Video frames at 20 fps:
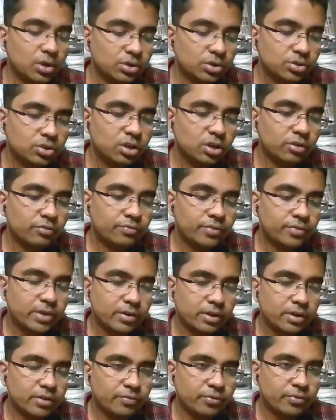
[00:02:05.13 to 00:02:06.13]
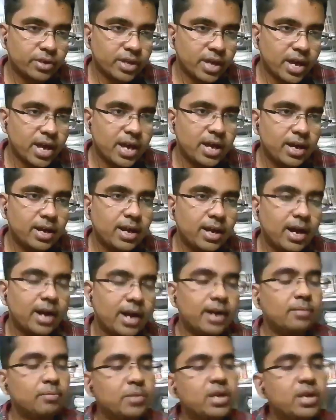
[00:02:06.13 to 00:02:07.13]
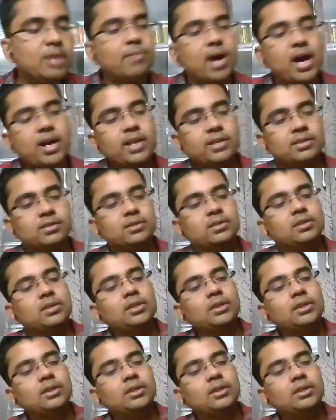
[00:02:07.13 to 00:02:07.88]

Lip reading: So if A and B marries,